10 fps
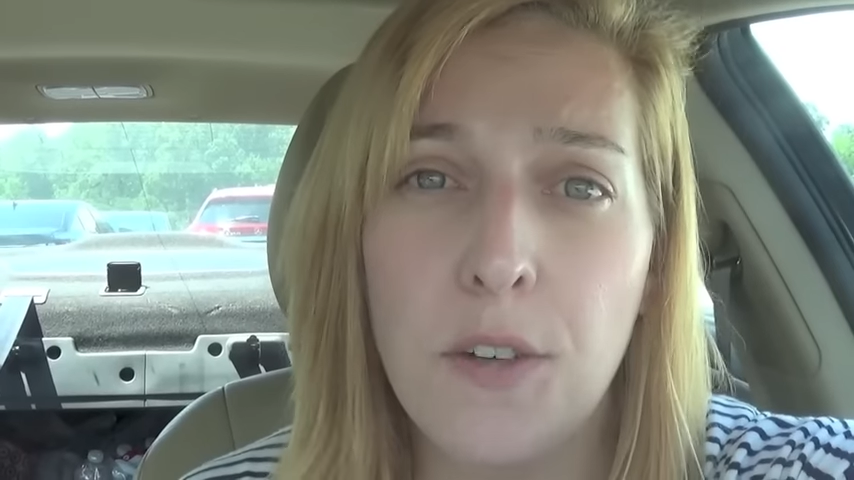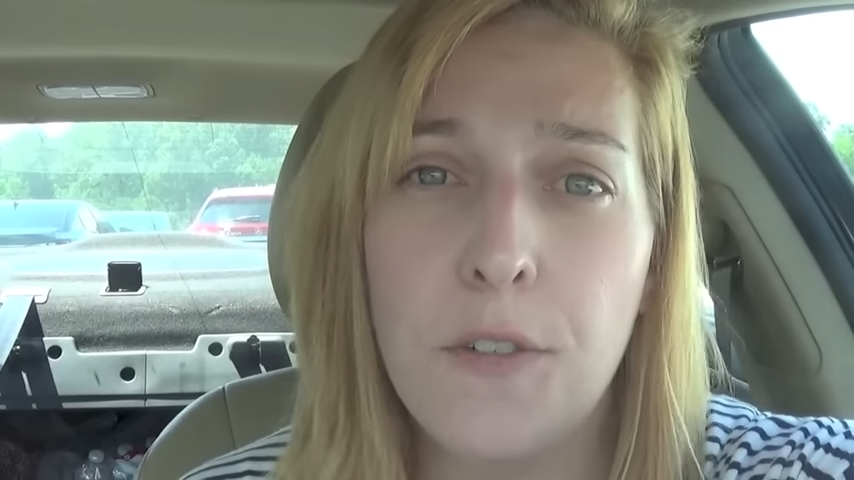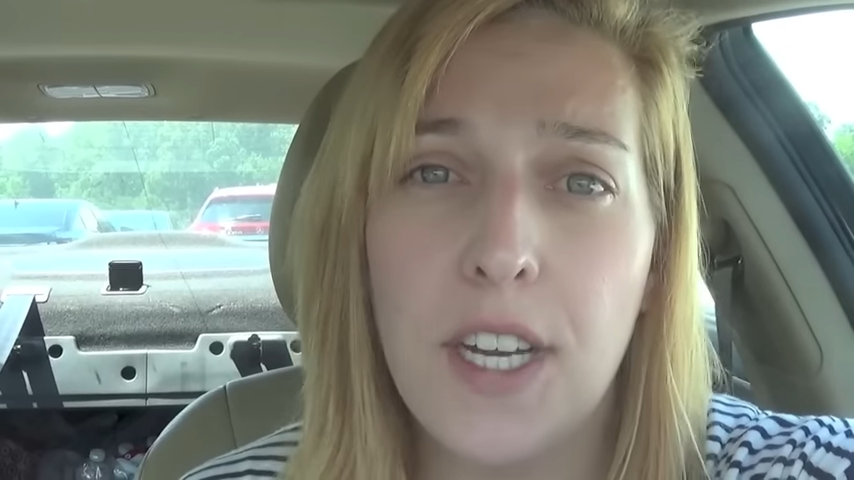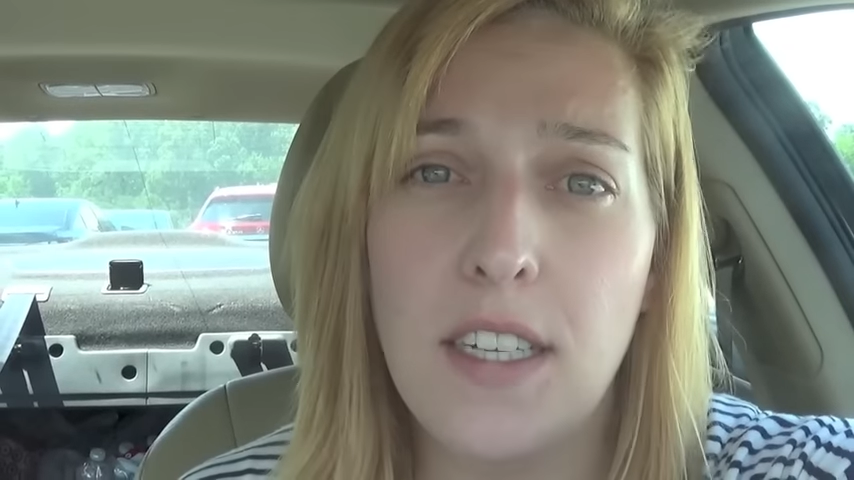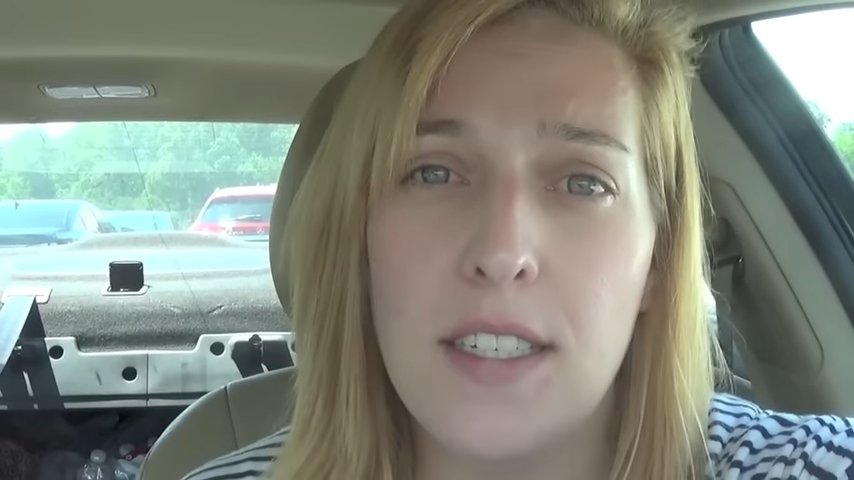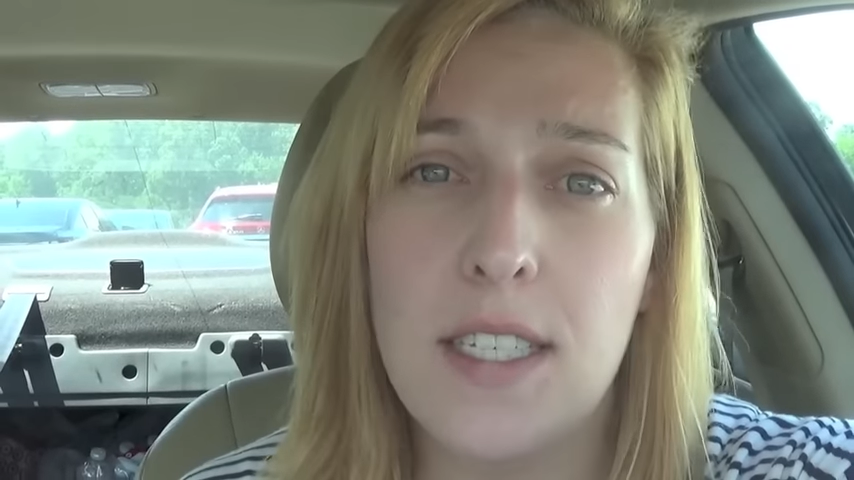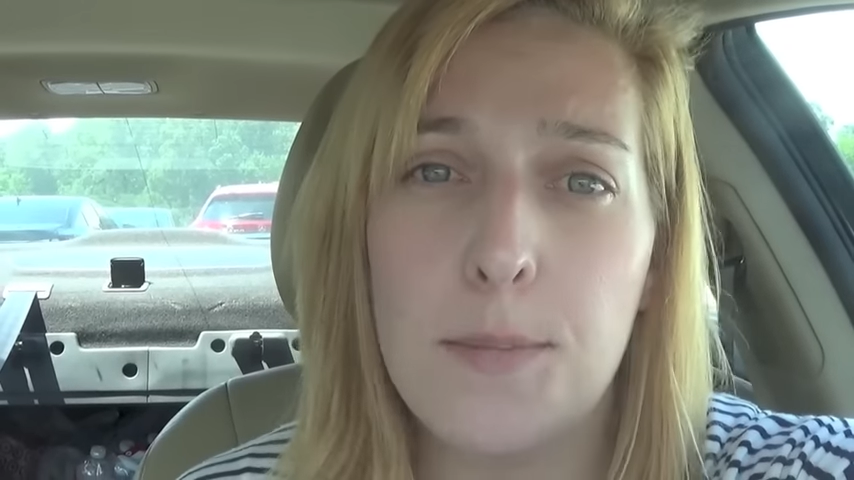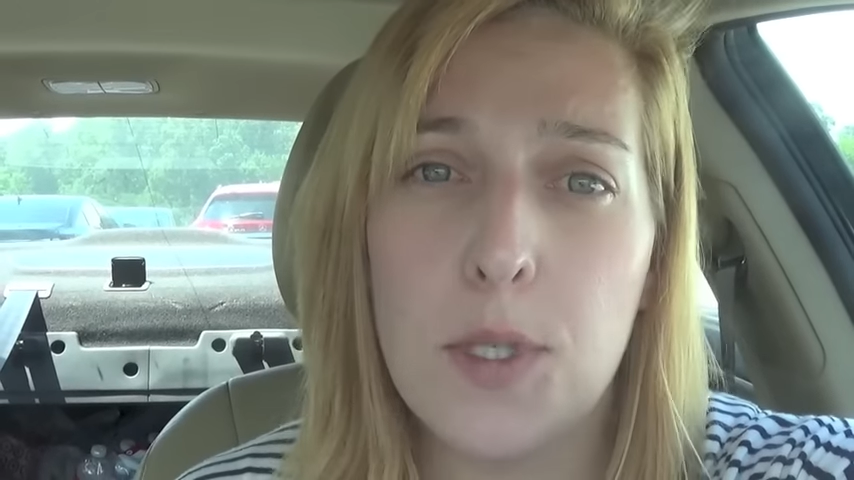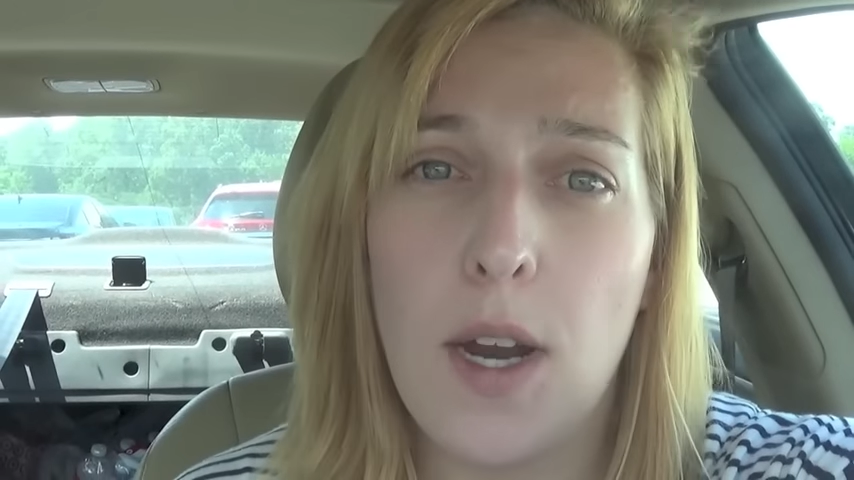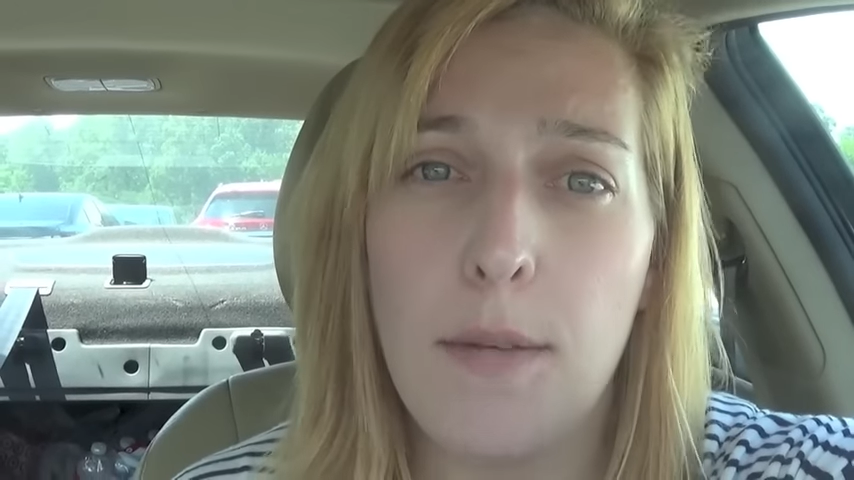Don't forget to
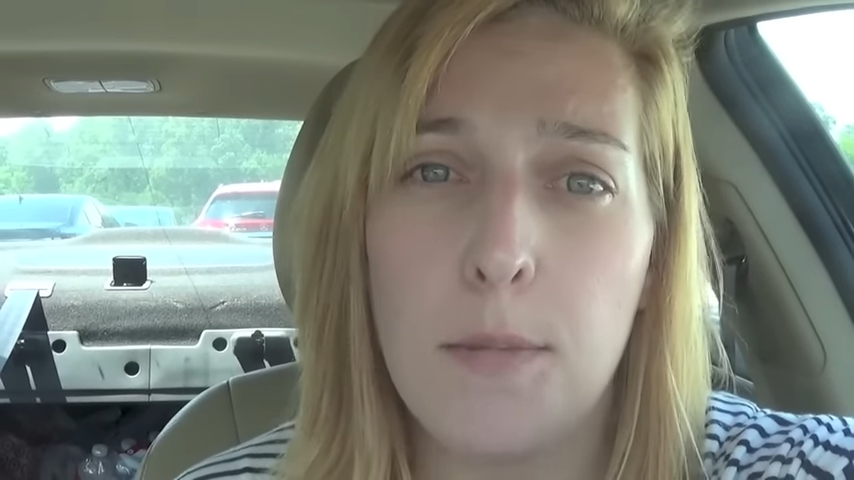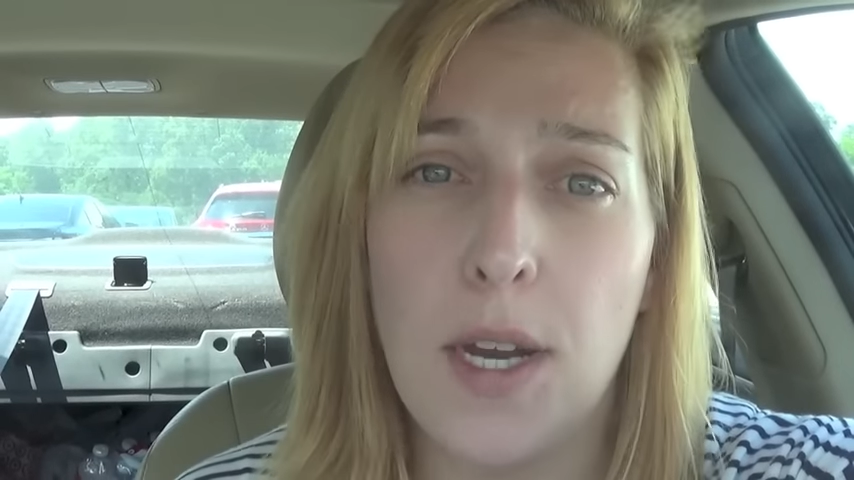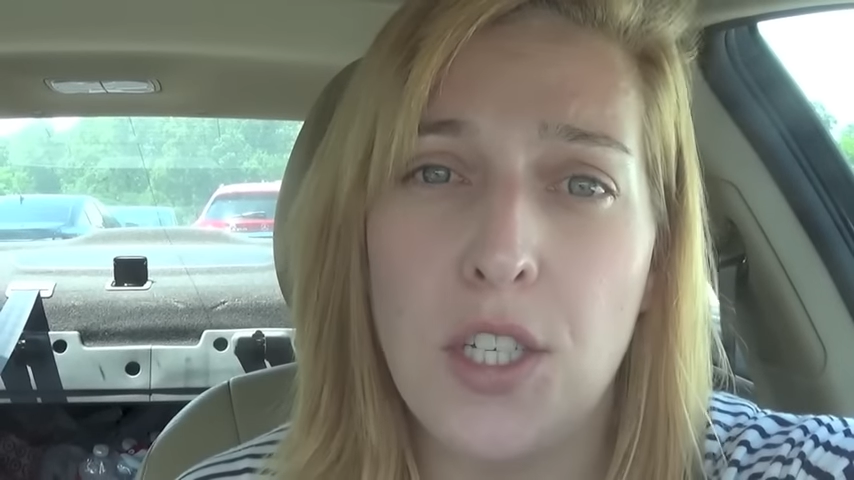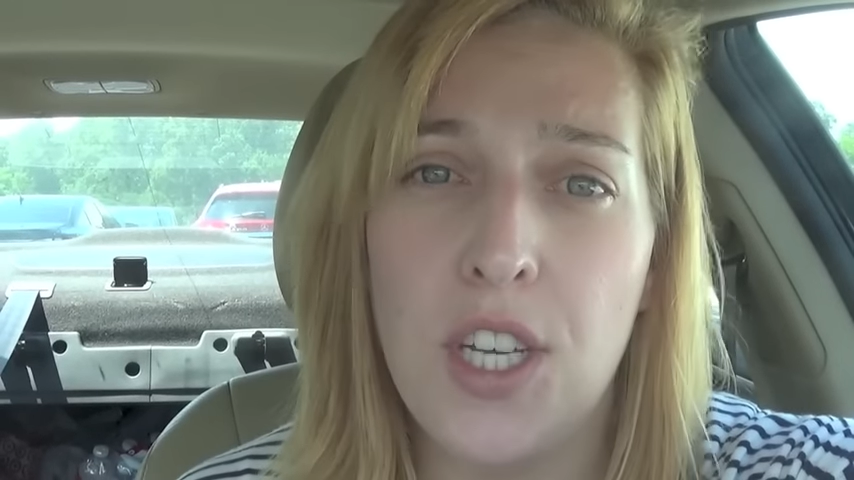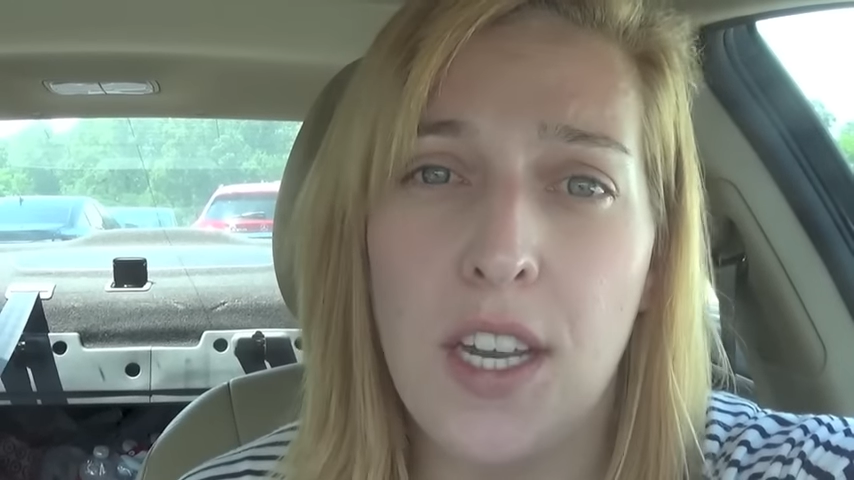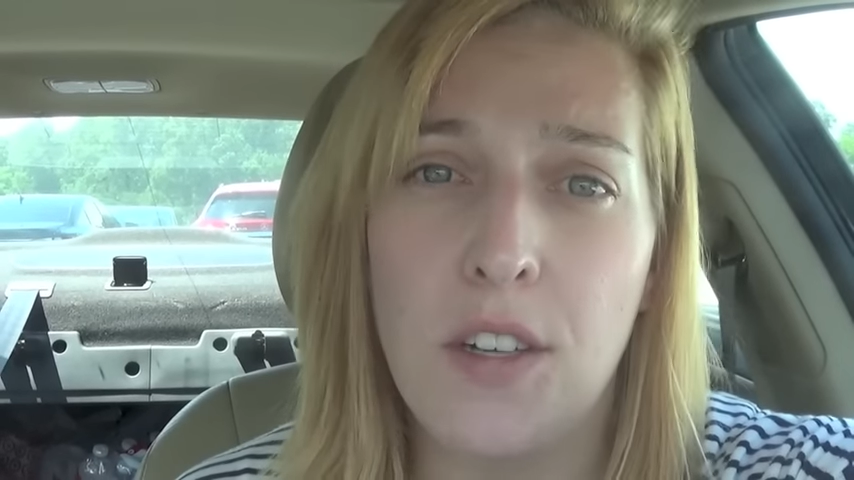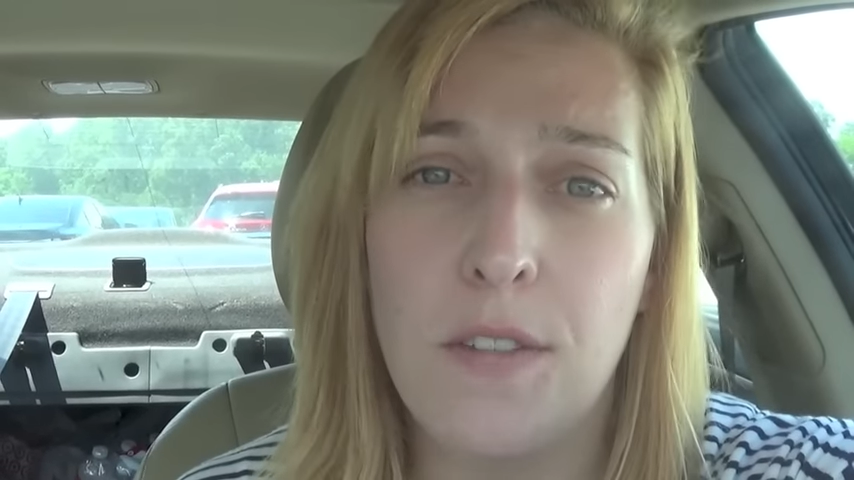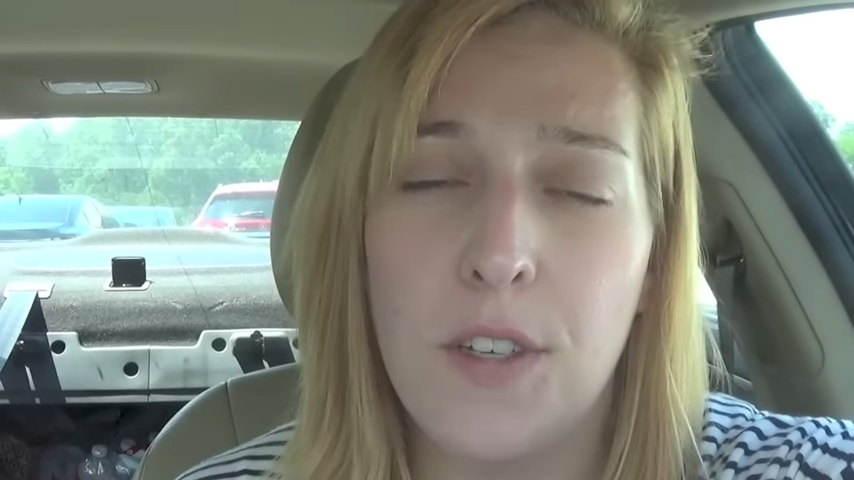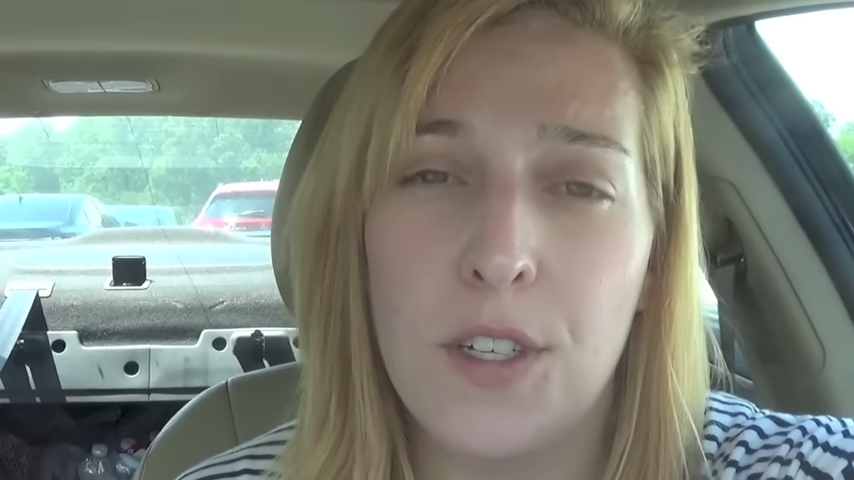subscribe to my channel if